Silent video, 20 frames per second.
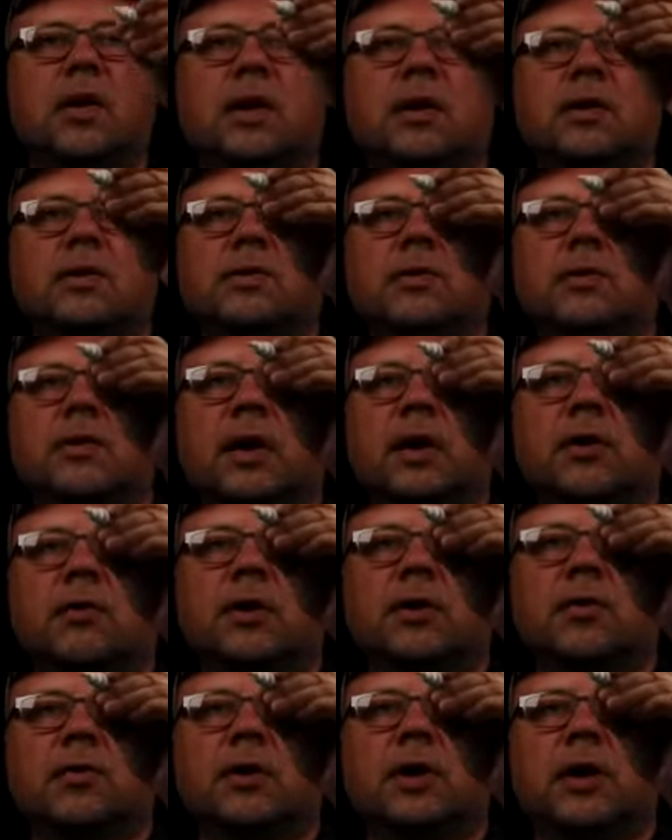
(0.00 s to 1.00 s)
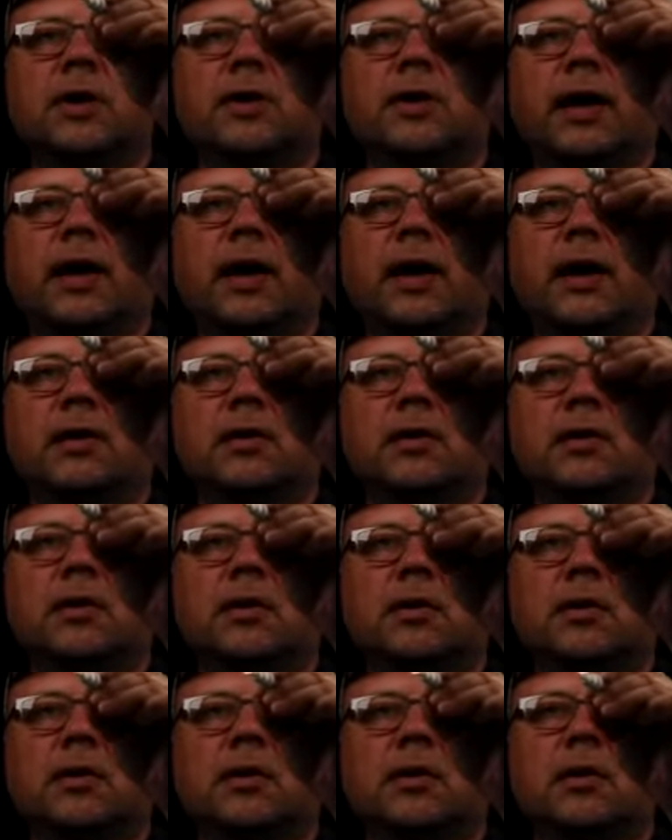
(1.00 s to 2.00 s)
So how can we get that?
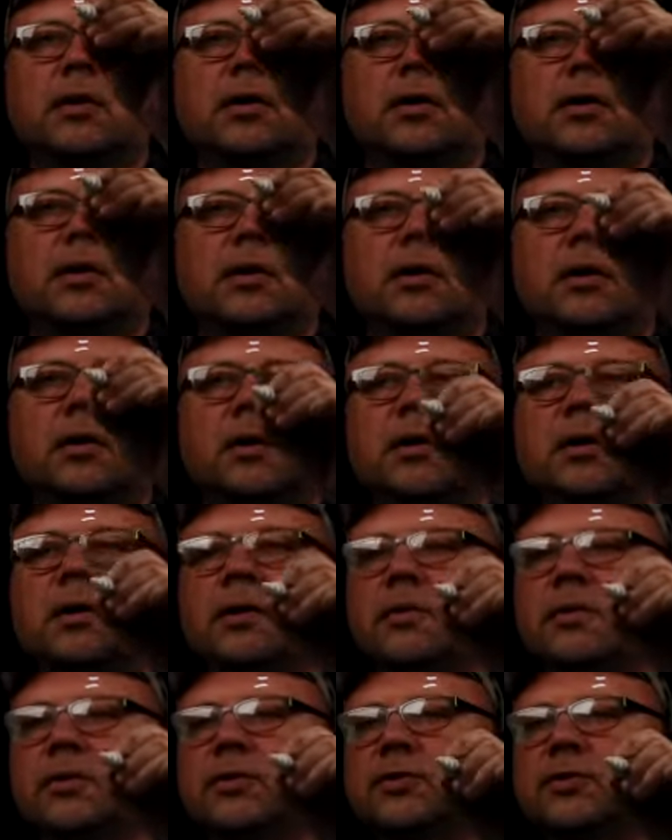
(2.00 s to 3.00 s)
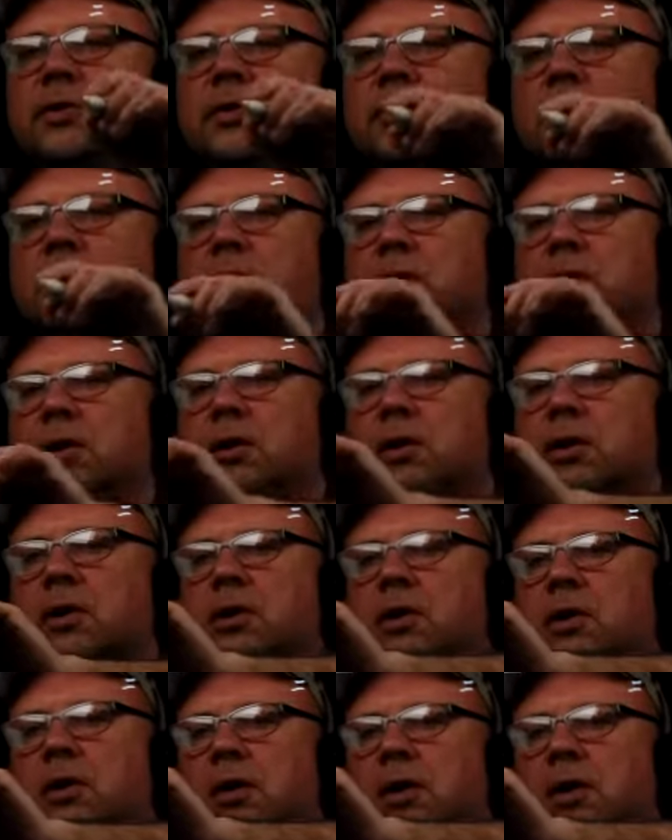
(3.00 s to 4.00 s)
What's the torque?
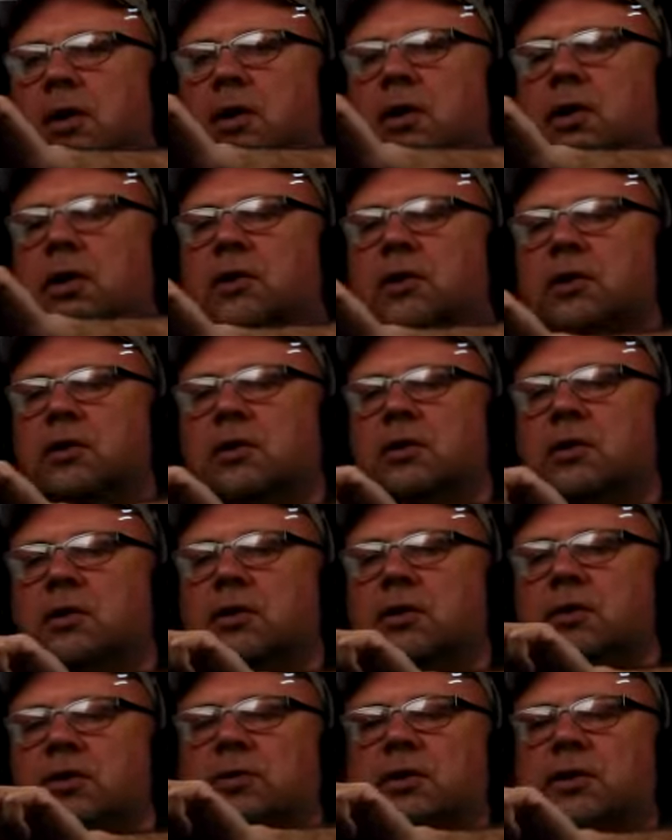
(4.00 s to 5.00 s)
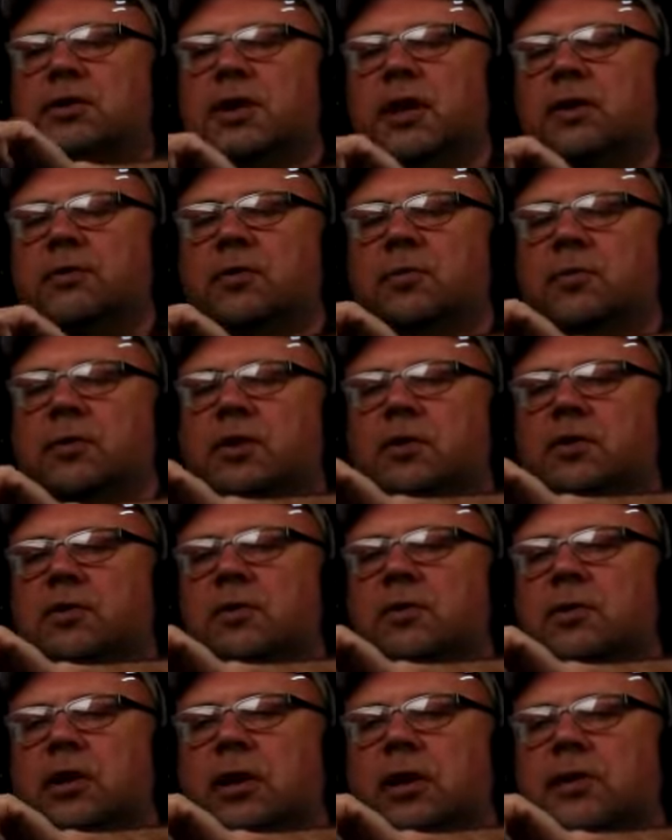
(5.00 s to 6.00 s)
Okay, and the, the units have to be, the
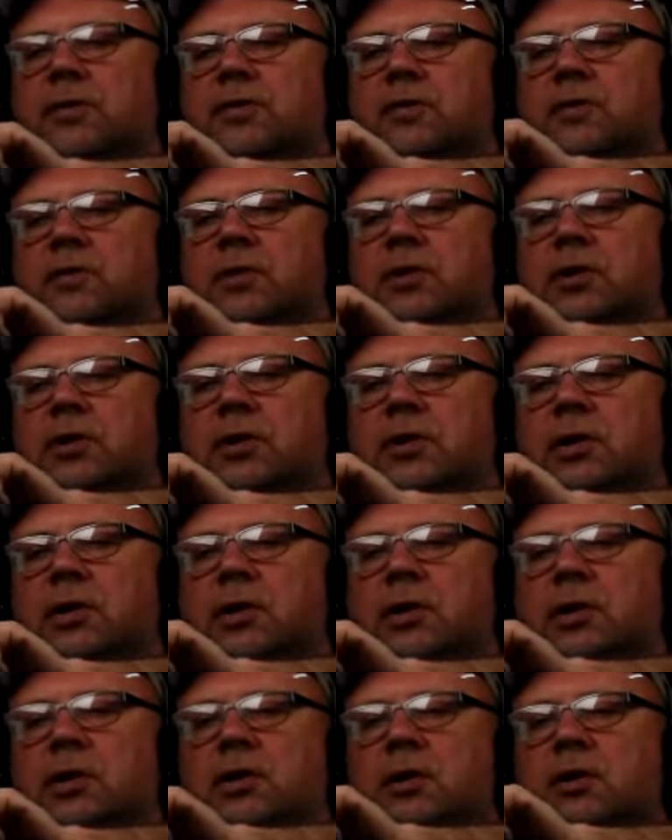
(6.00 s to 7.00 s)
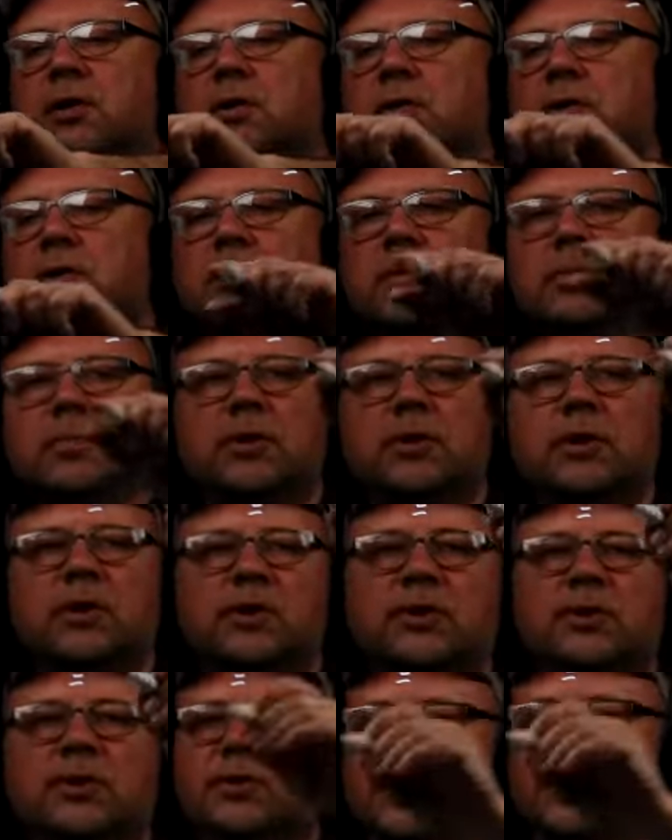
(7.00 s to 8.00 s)
torque has to be in Newton
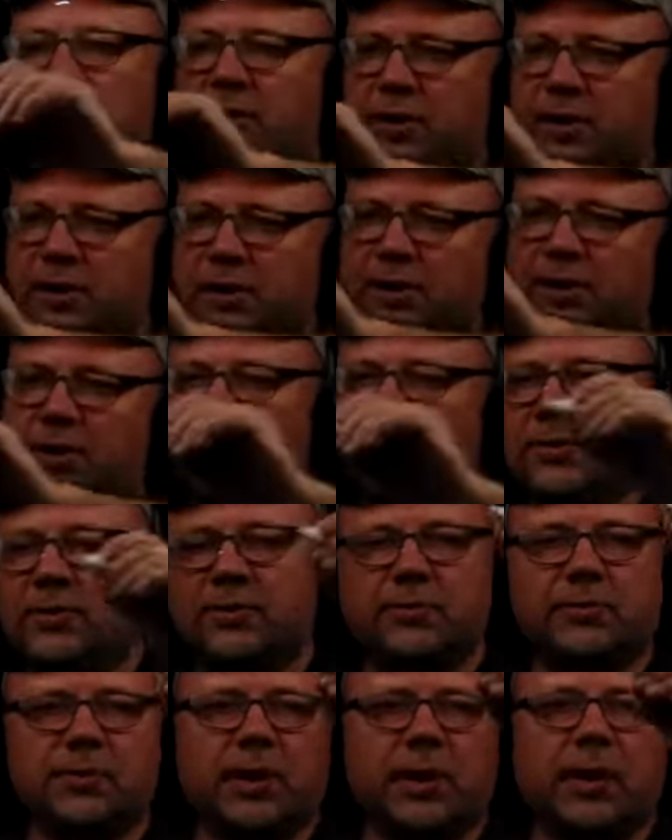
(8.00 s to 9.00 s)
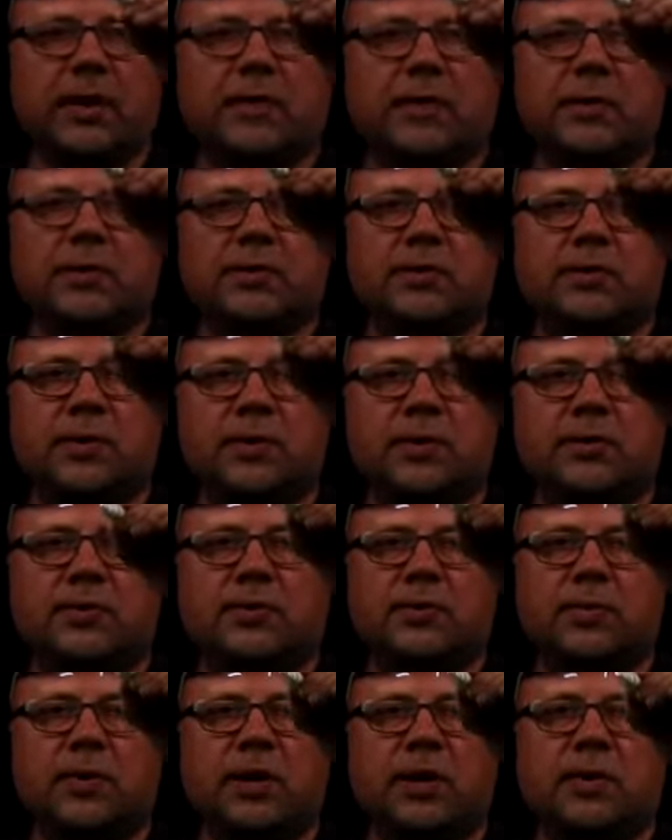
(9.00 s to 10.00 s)
meters, and it is, we have it. So that's
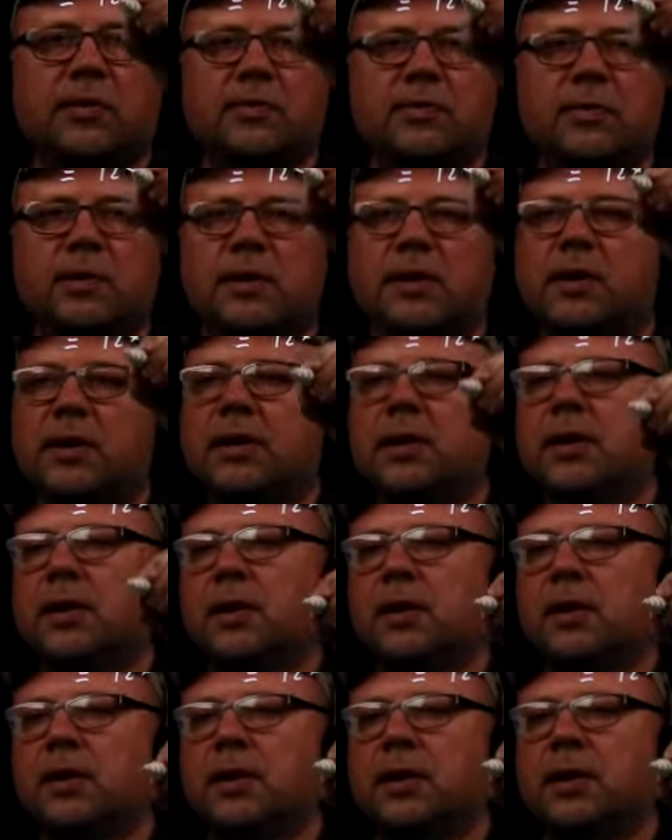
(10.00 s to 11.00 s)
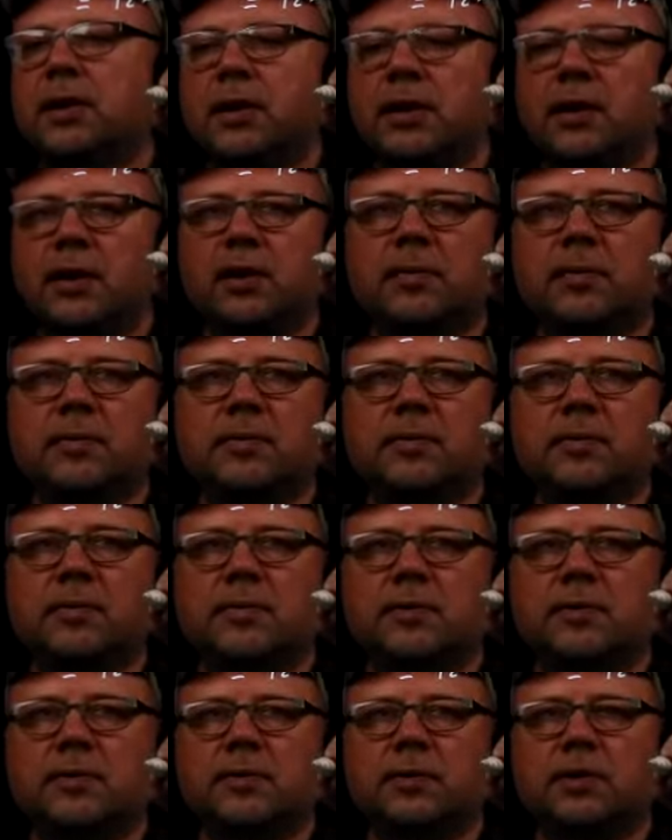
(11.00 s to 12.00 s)
12
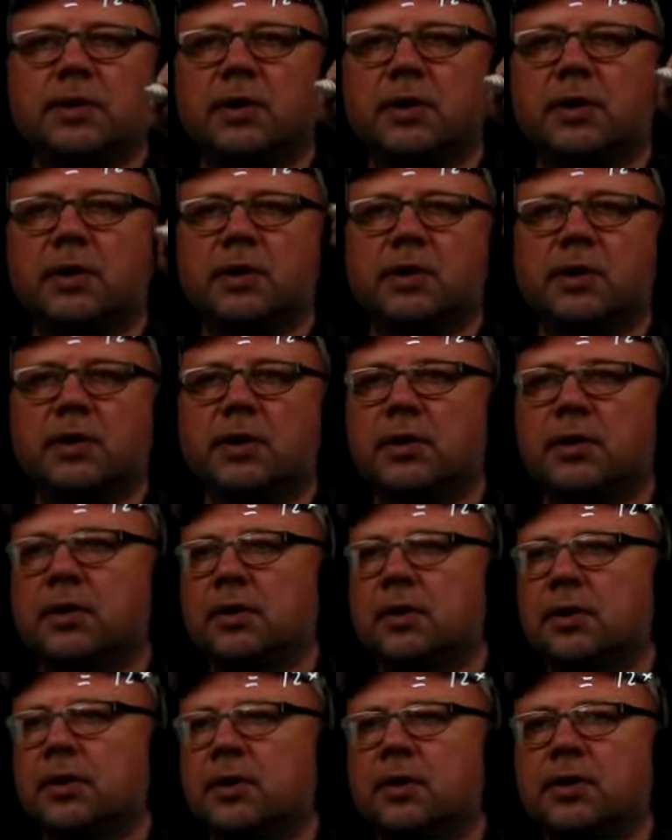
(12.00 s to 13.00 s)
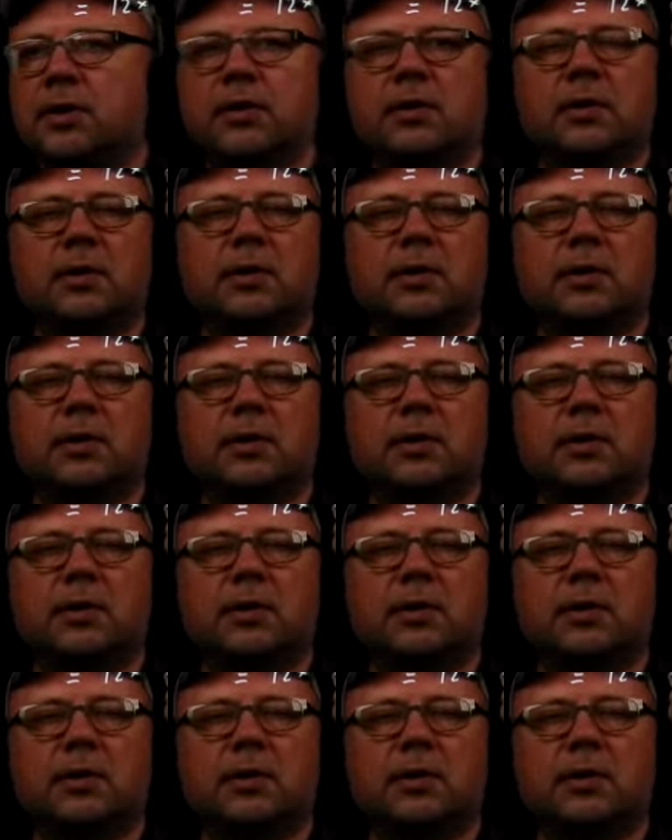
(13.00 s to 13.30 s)
times uh,